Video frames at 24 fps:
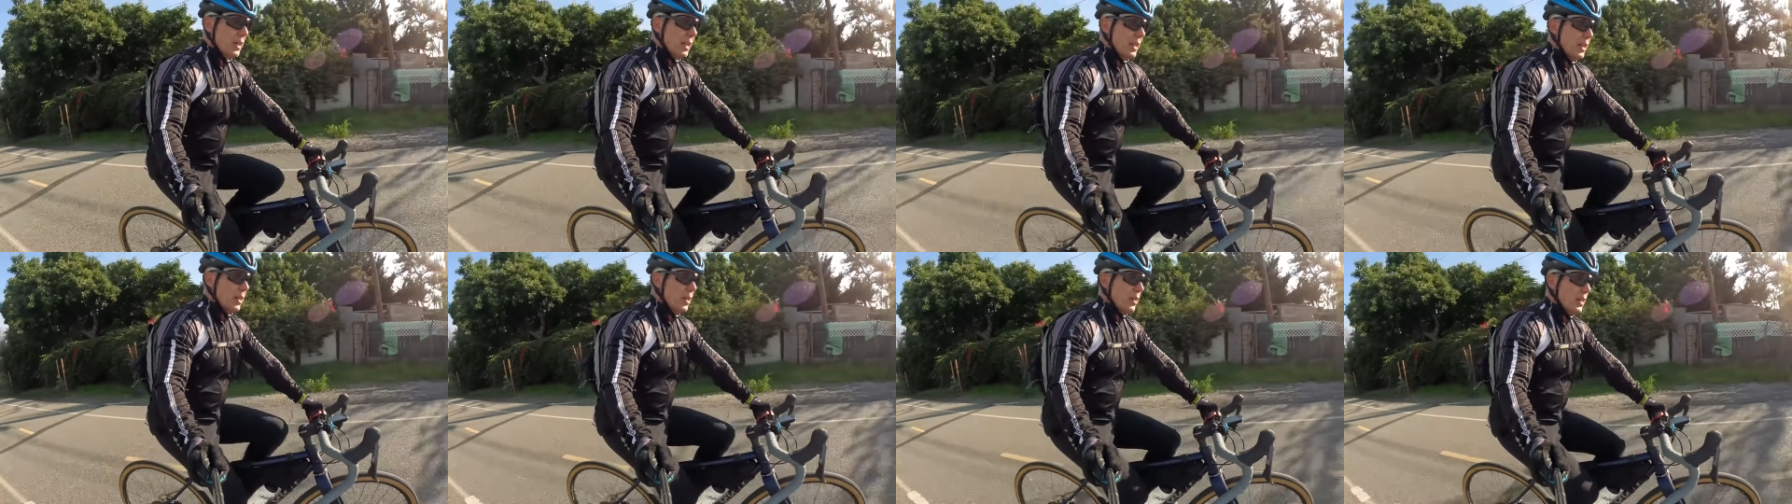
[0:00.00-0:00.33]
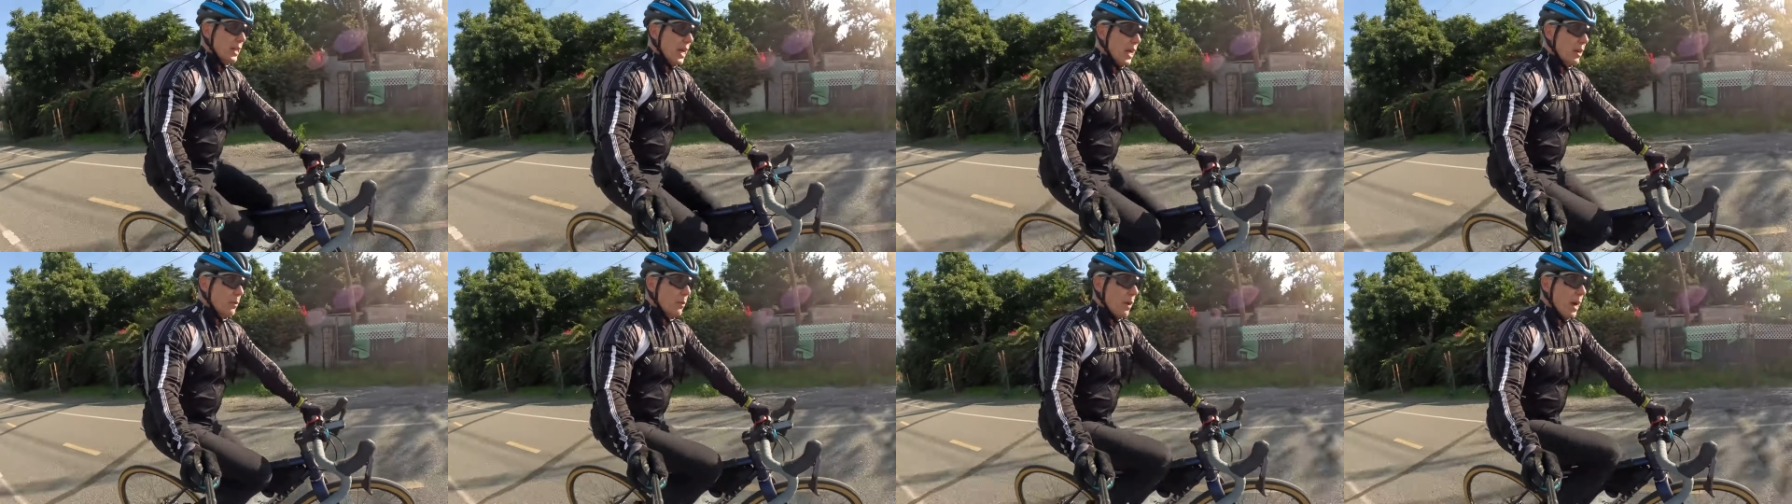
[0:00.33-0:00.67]
Could
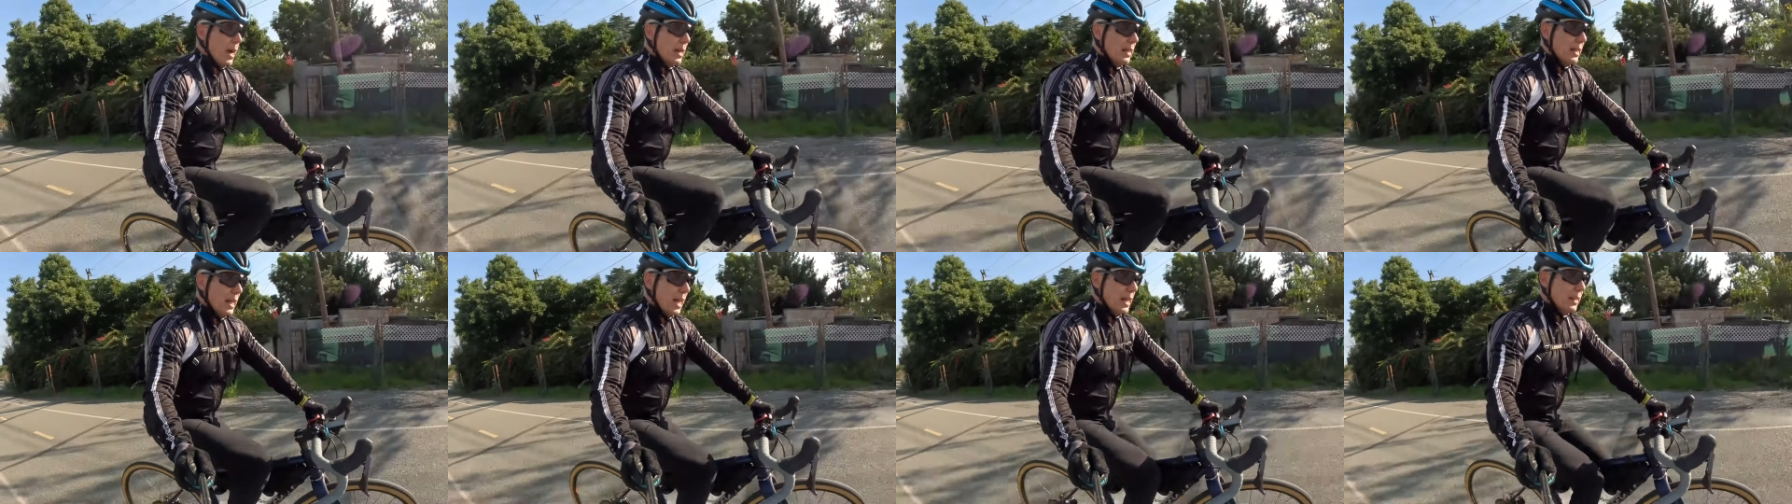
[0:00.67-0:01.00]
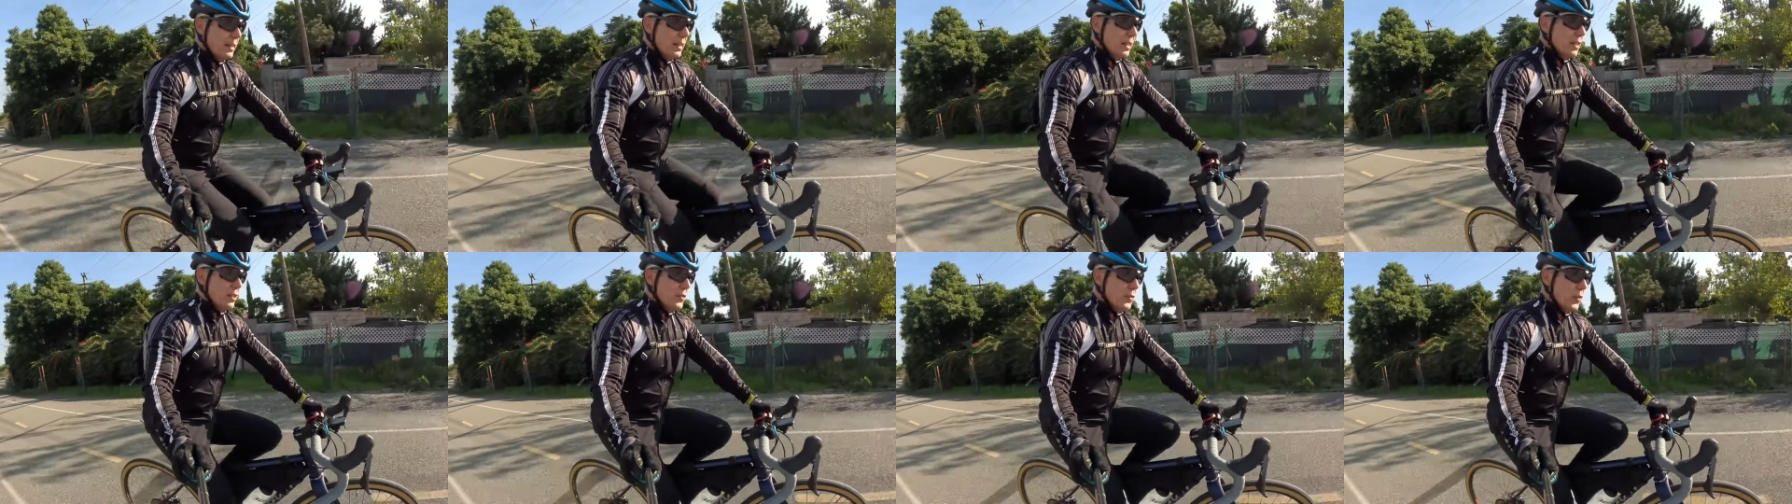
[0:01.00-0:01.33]
I ride like
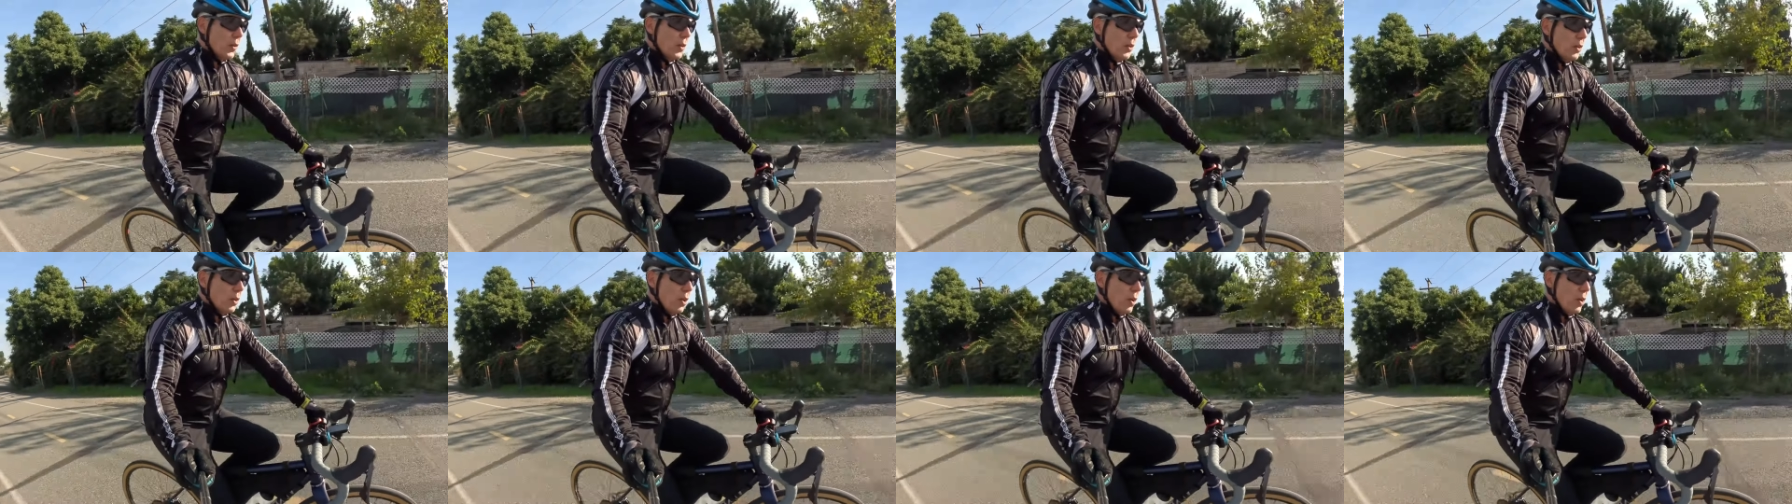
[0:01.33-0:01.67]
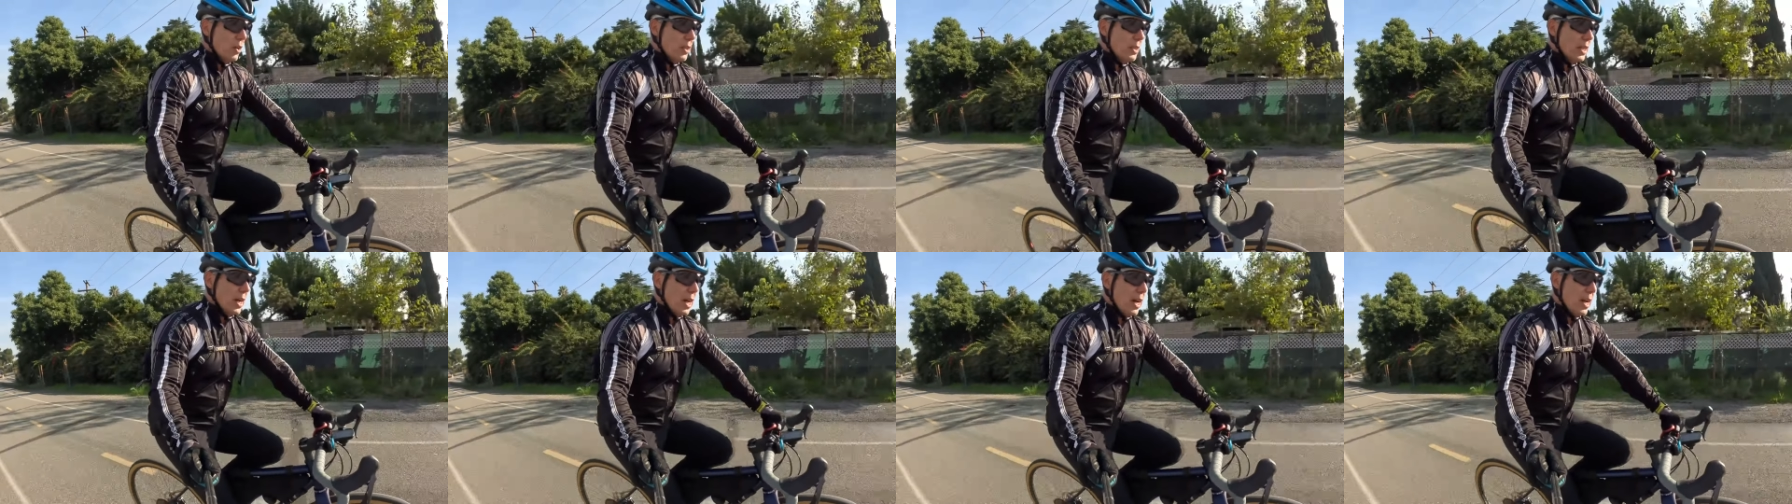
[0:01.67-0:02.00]
this for a
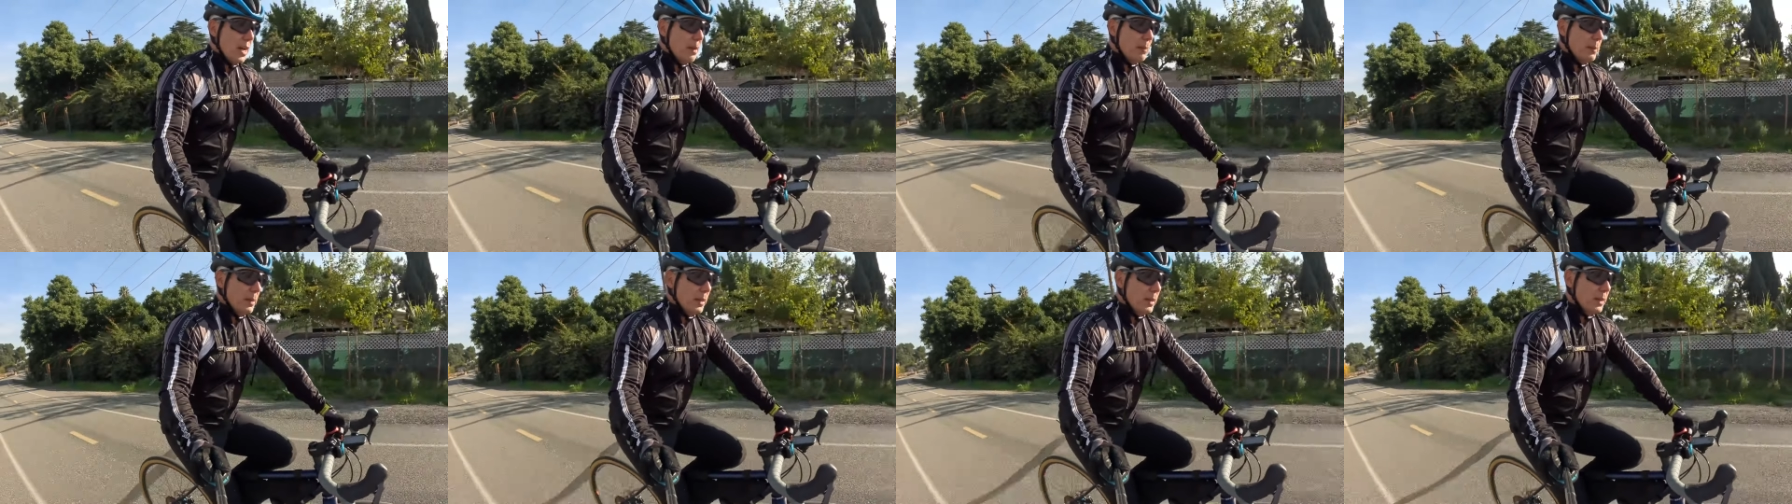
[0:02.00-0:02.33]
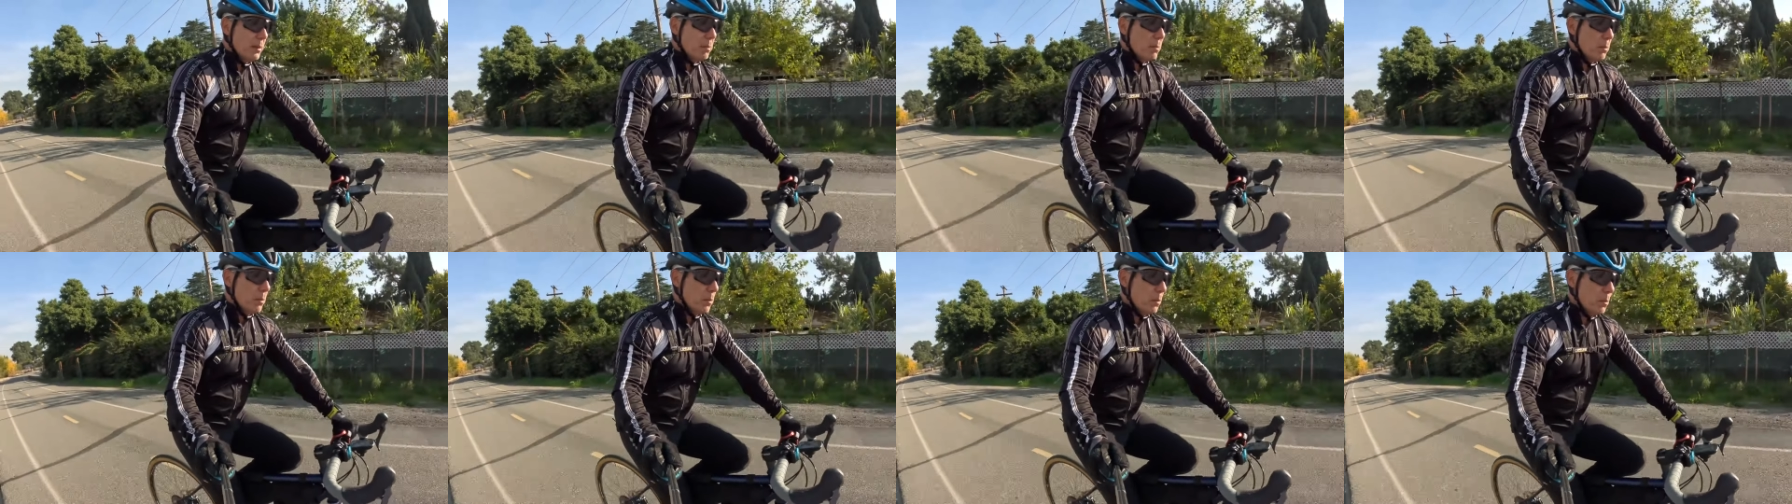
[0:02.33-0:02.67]
long time?
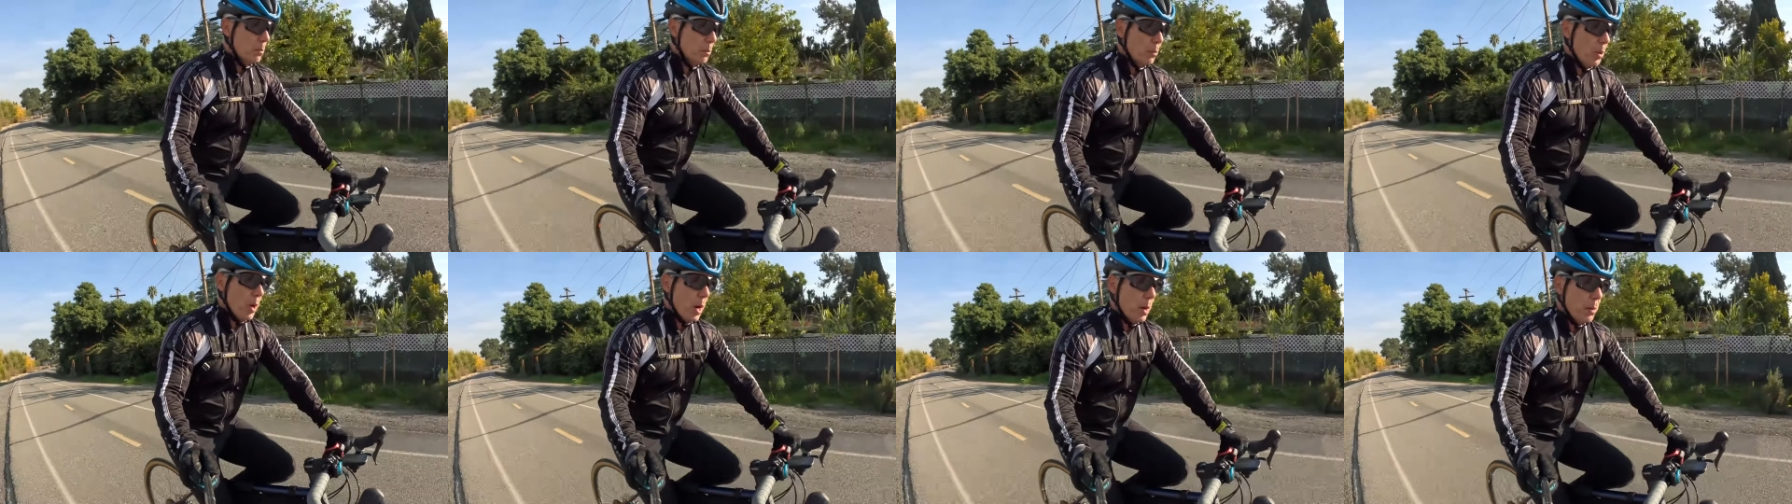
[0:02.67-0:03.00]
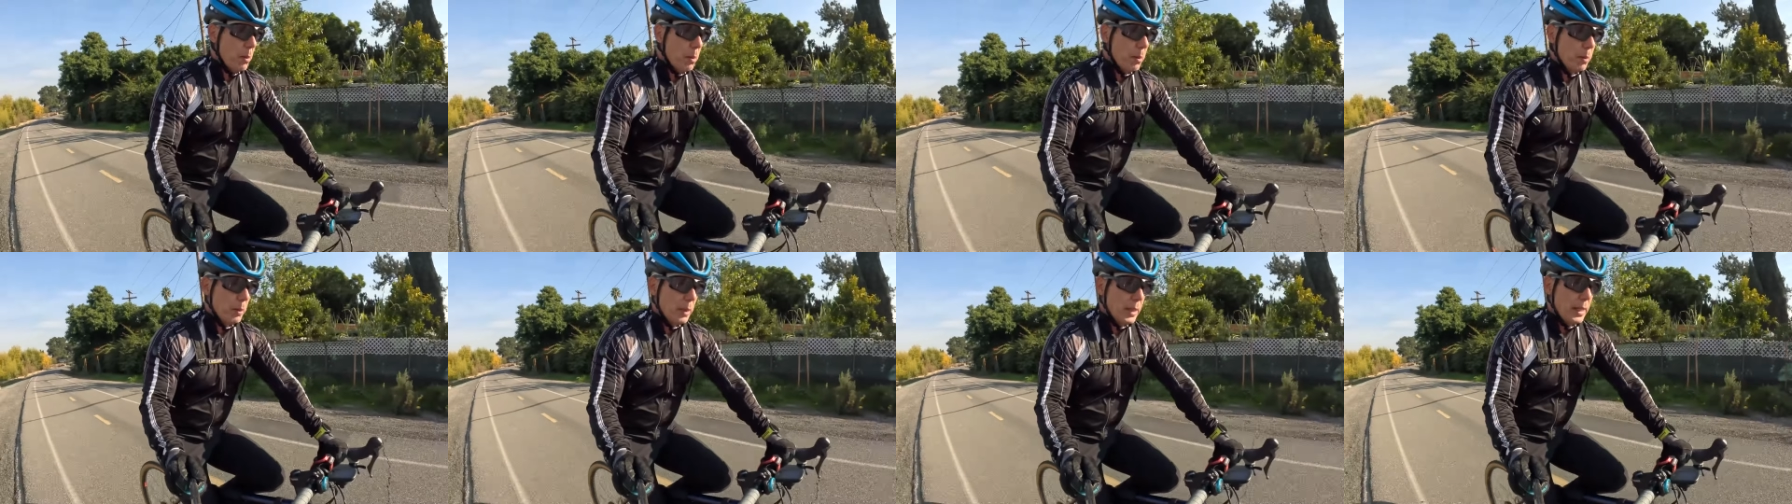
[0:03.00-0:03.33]

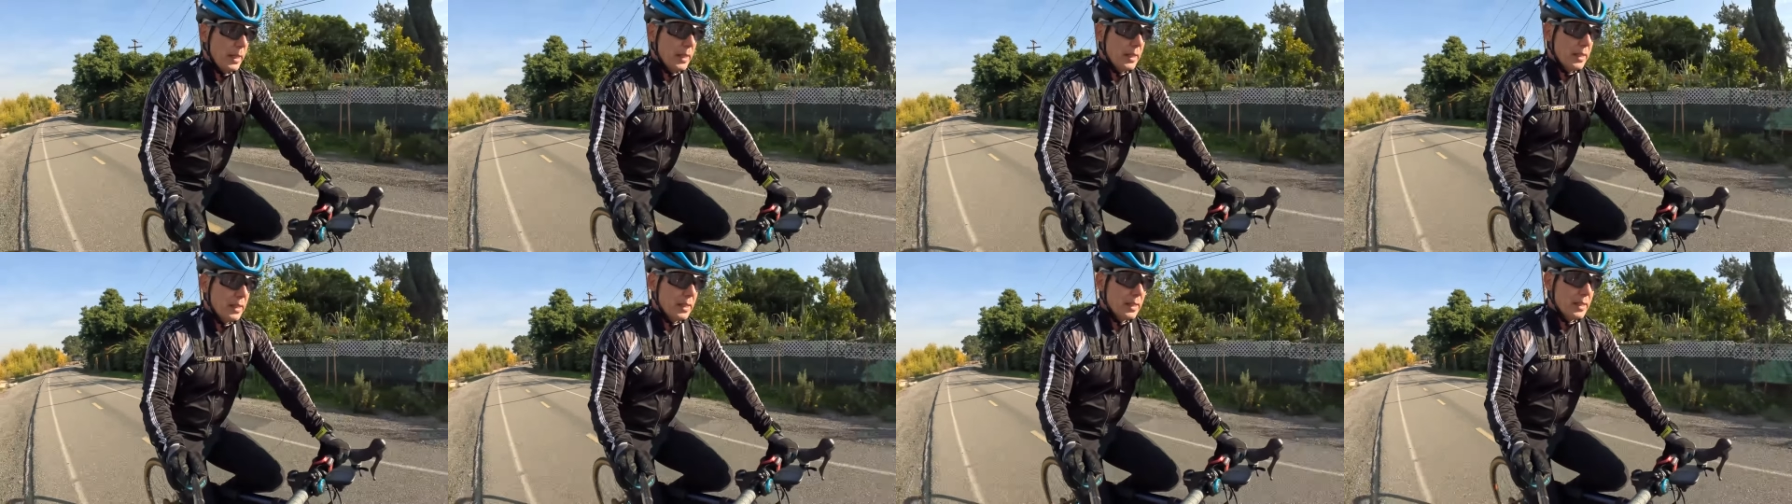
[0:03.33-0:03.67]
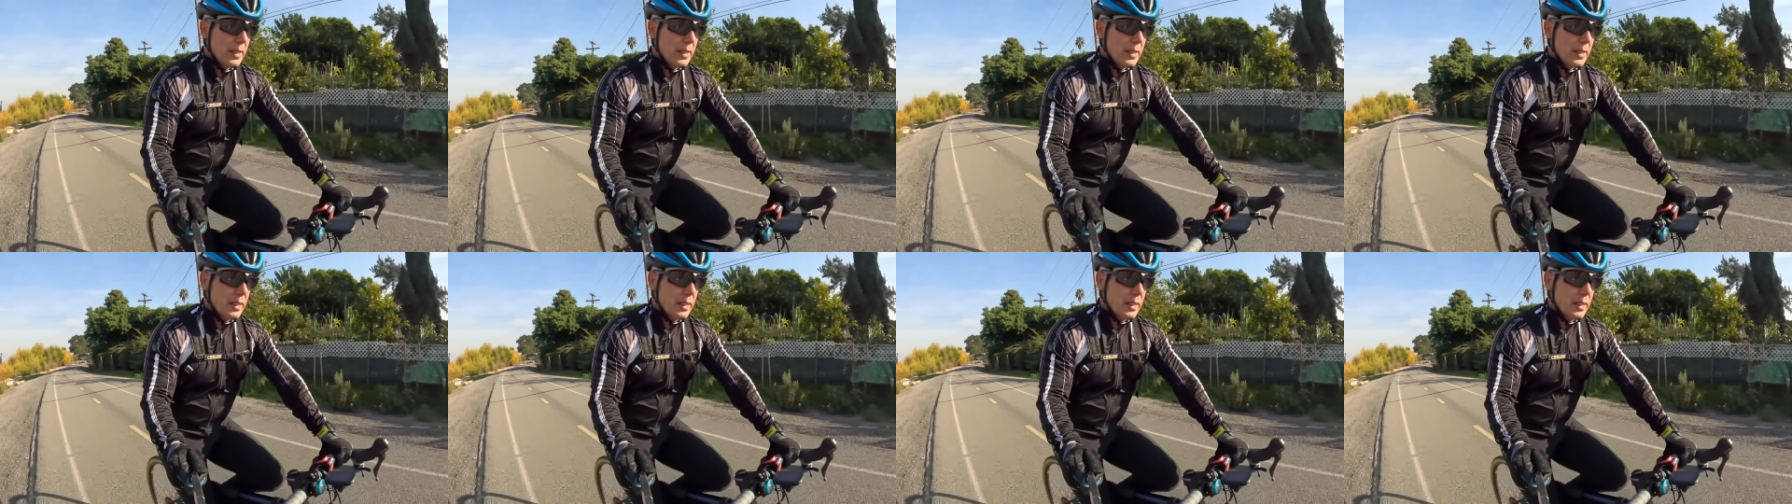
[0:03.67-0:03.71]
Probably.